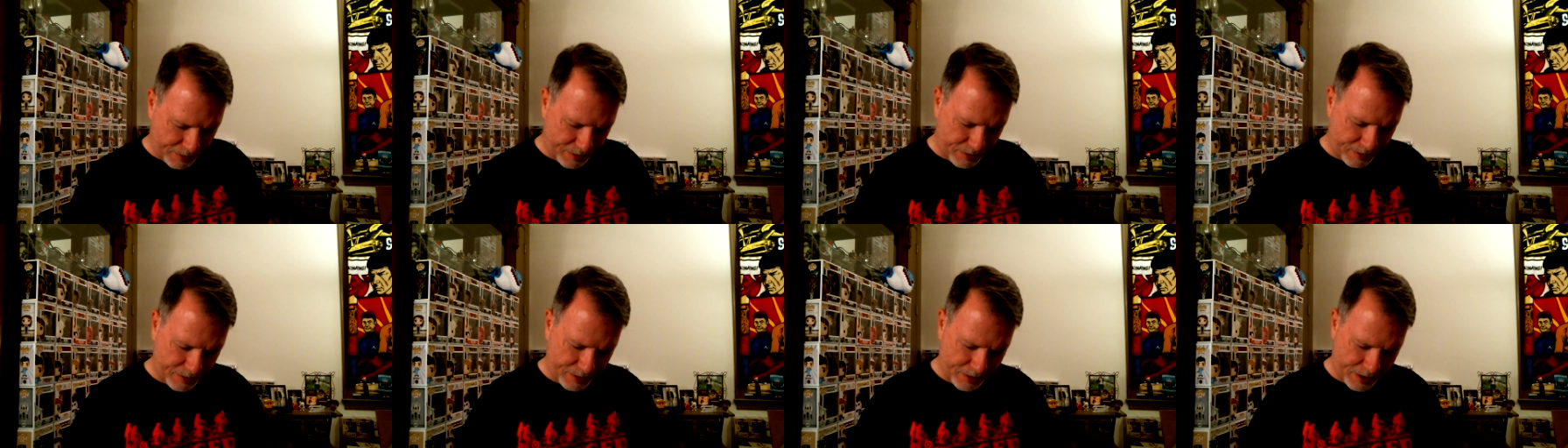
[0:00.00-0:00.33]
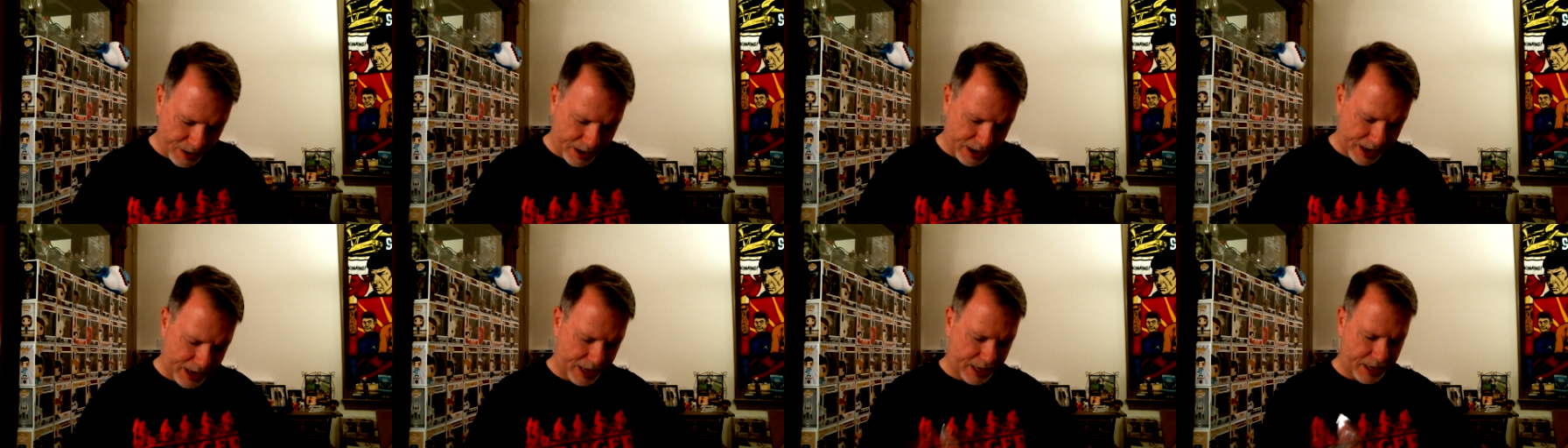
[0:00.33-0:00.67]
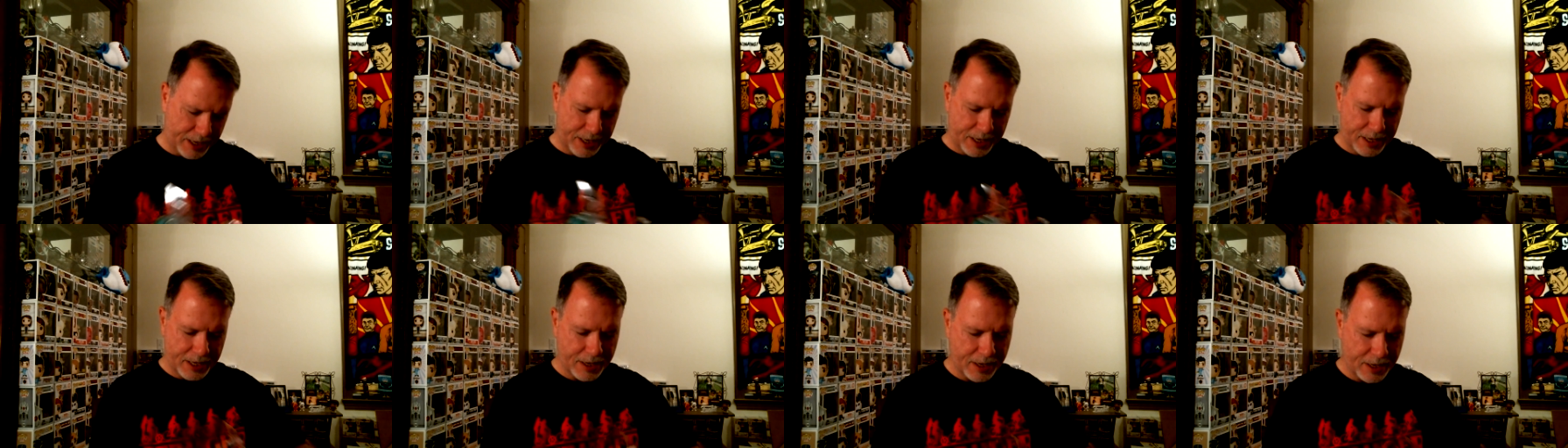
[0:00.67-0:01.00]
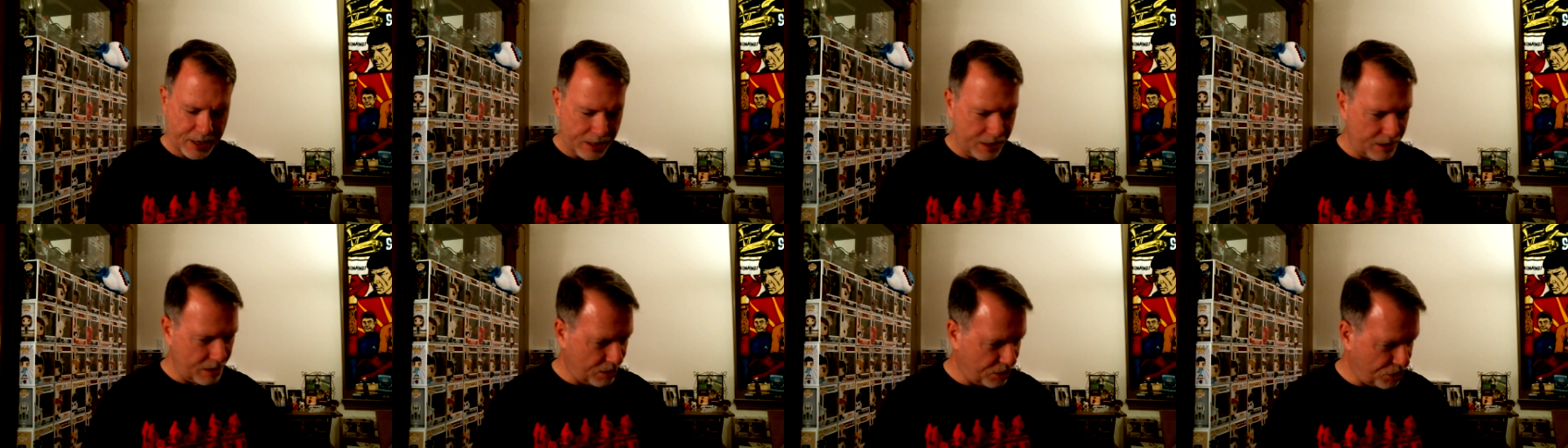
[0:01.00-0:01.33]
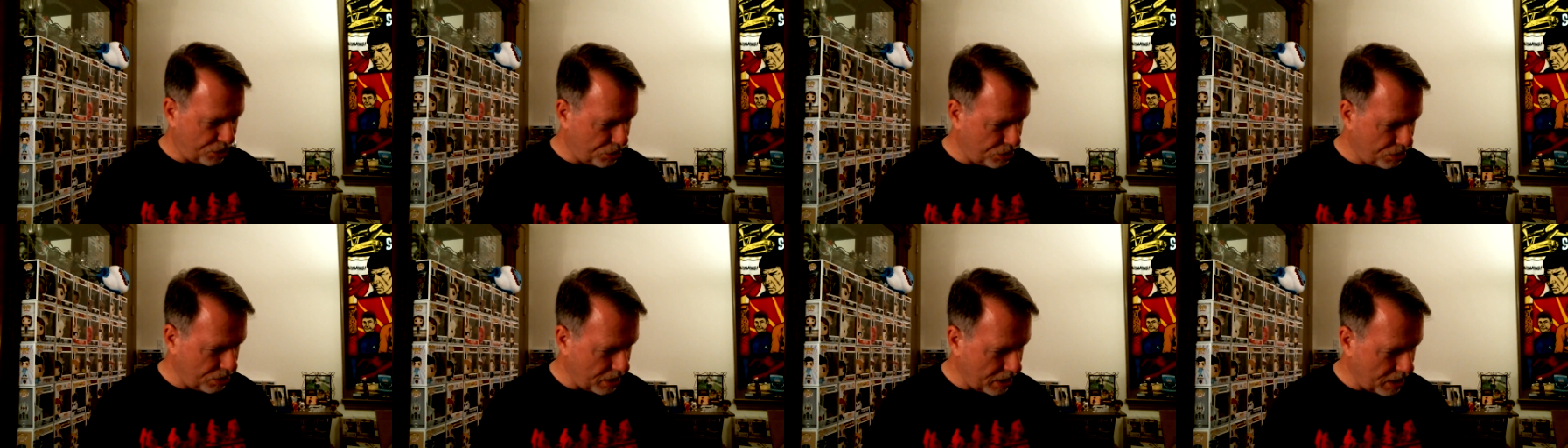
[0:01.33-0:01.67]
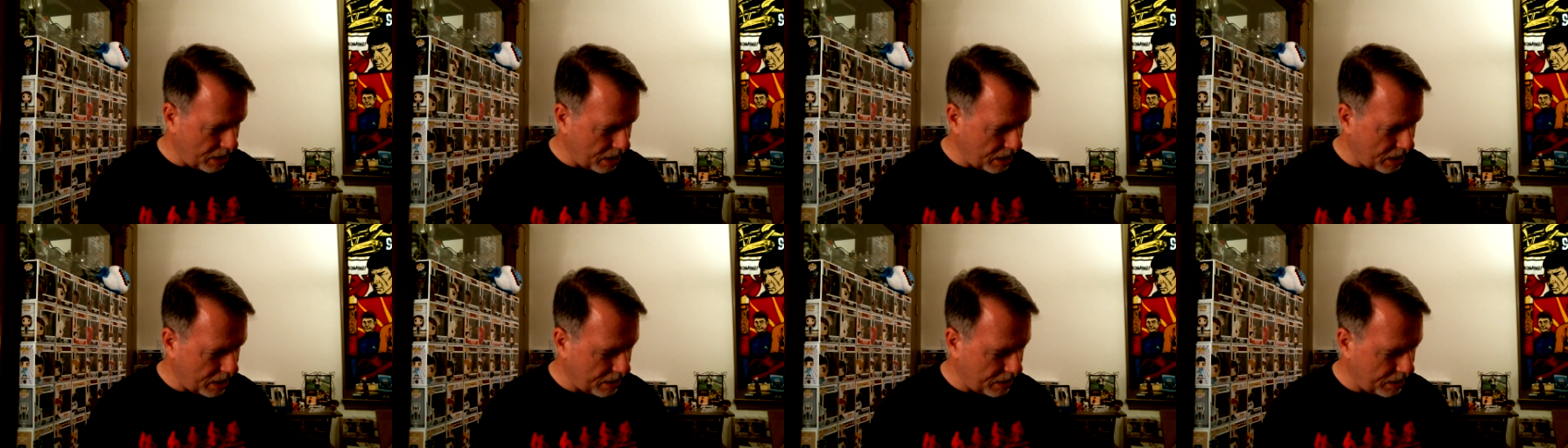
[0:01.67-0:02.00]
right, and the two,
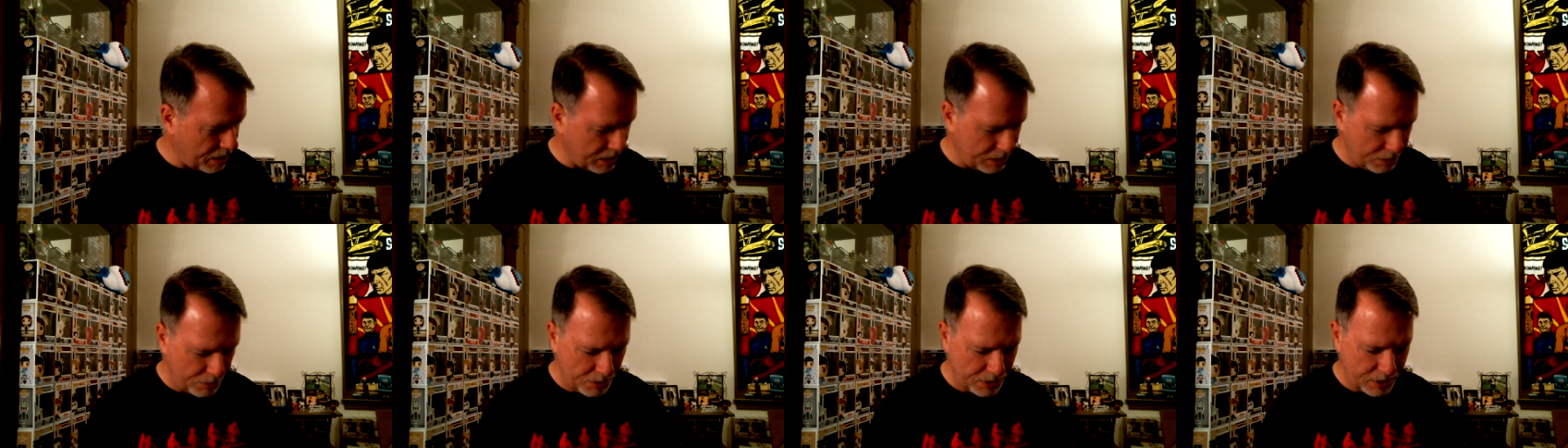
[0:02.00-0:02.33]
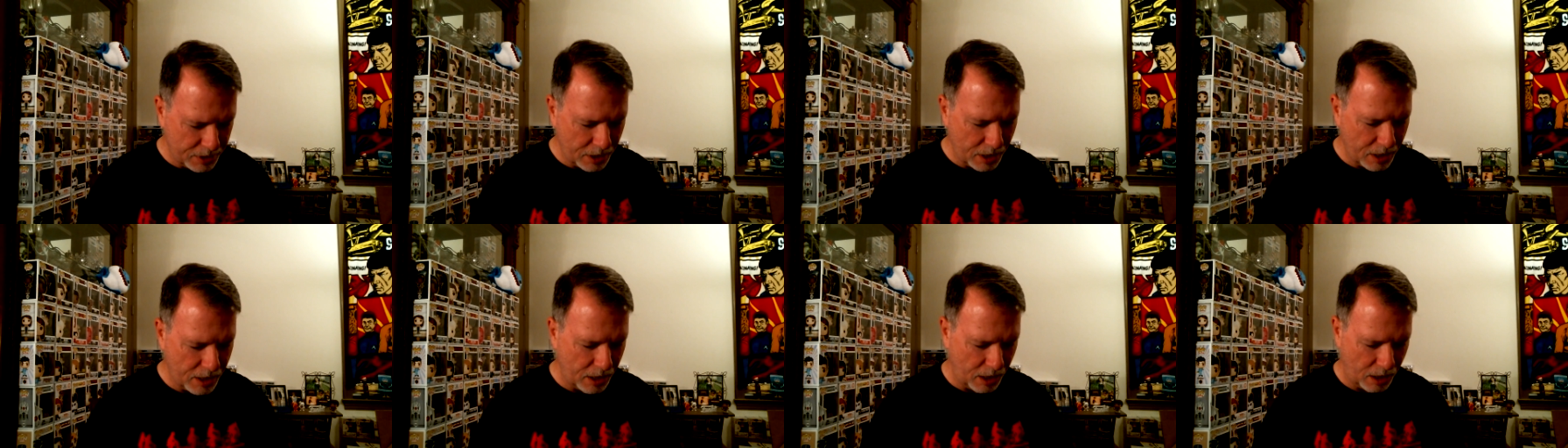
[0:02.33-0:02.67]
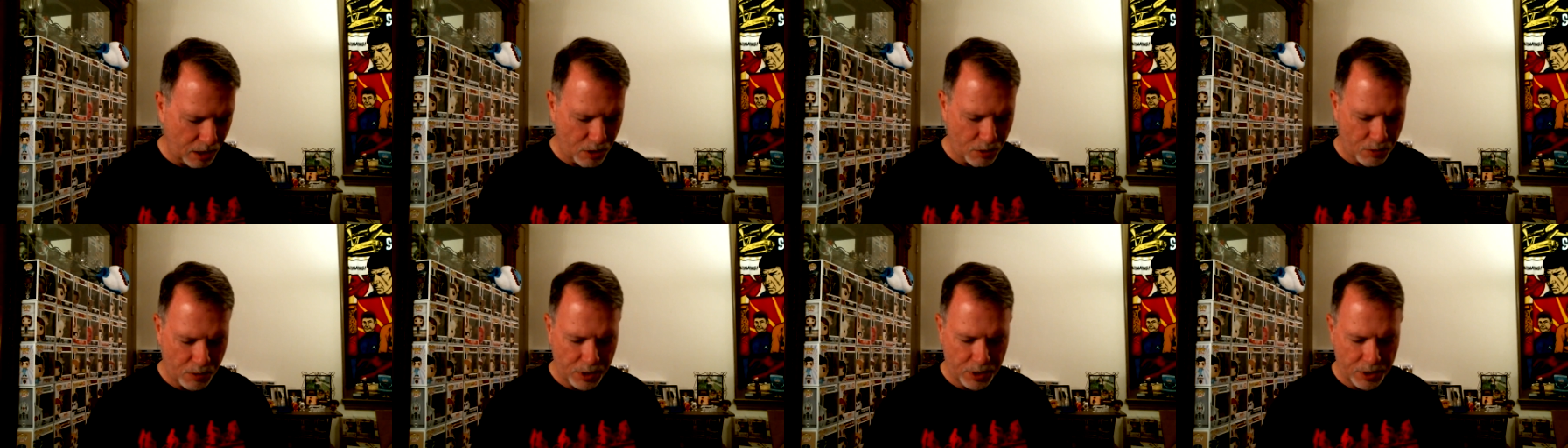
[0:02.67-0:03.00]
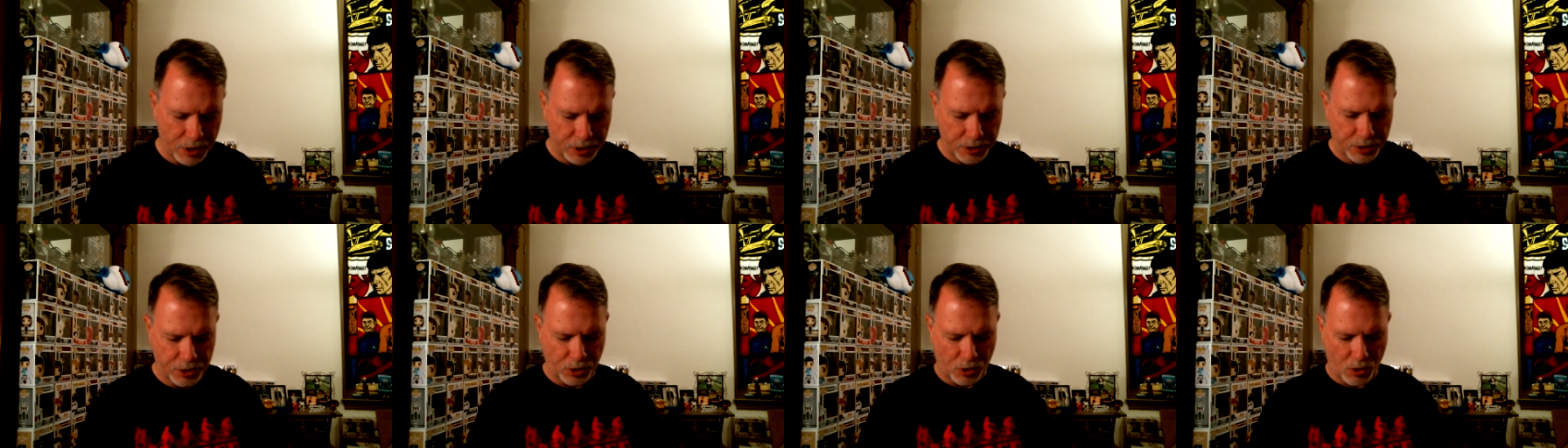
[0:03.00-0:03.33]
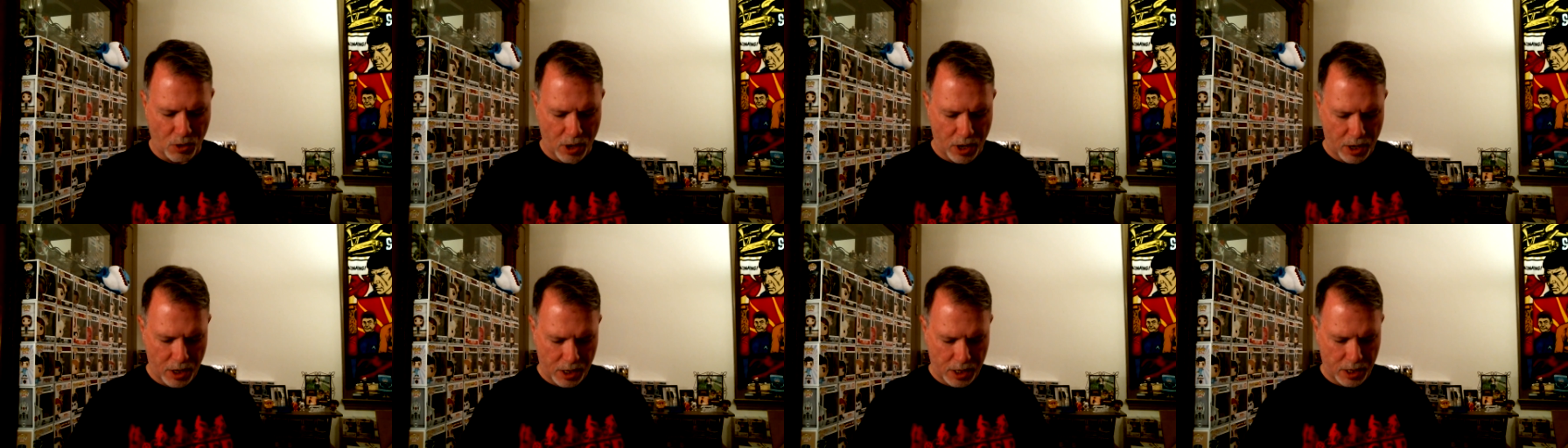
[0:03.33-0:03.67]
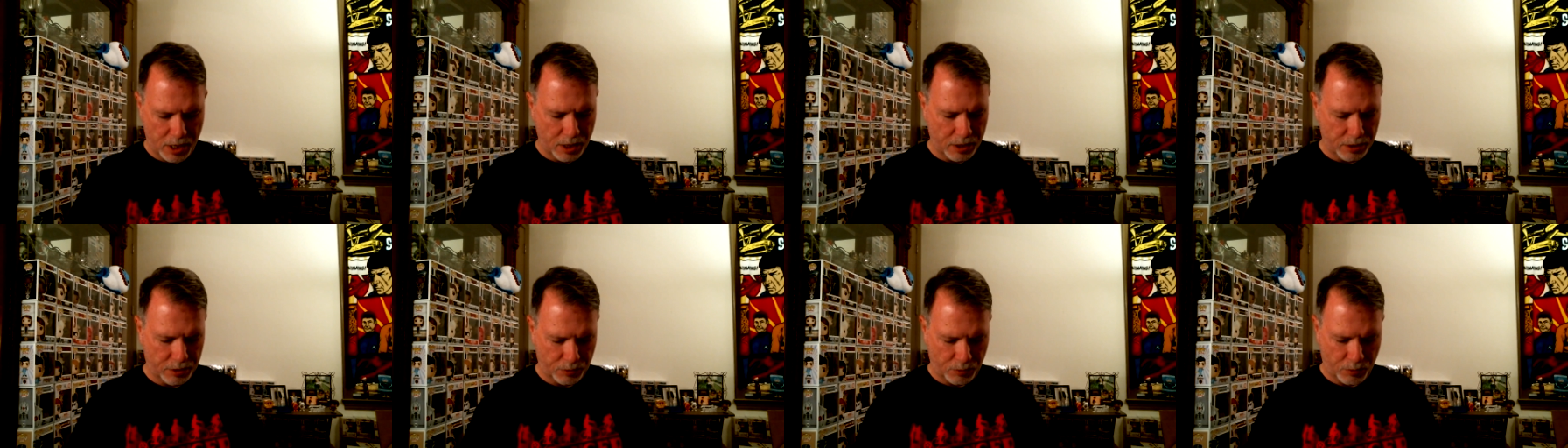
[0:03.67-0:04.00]
and this one's a glow in the
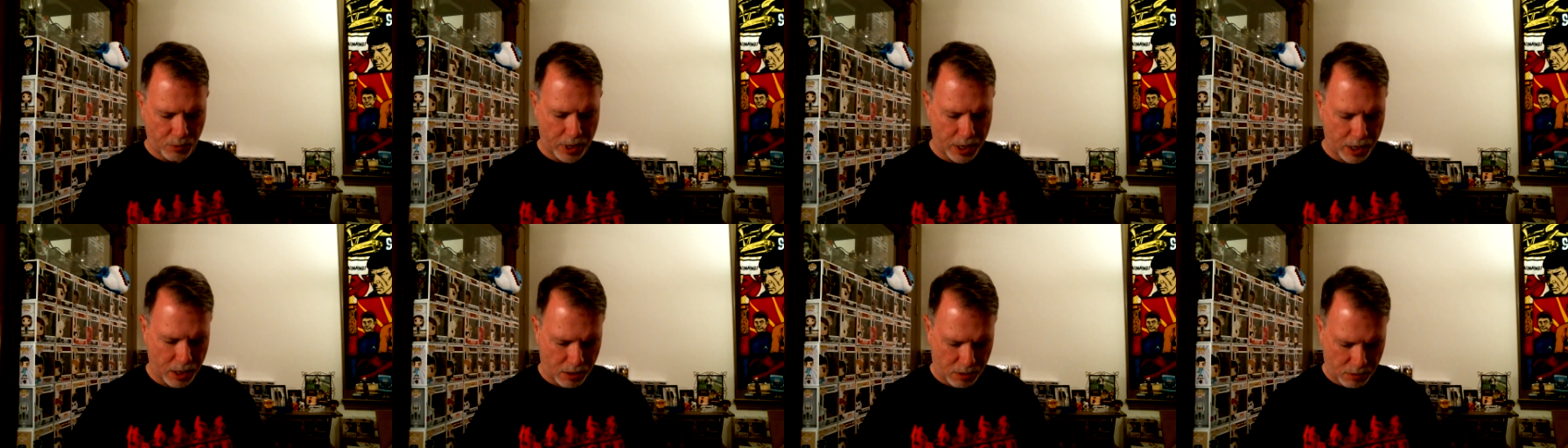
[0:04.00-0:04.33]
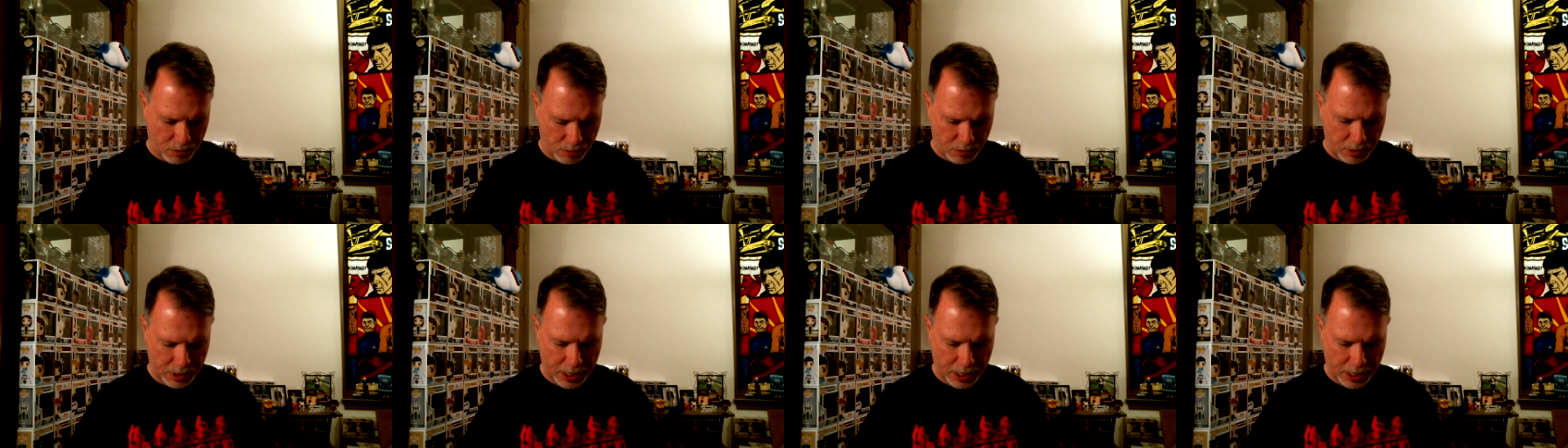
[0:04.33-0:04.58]
dark as well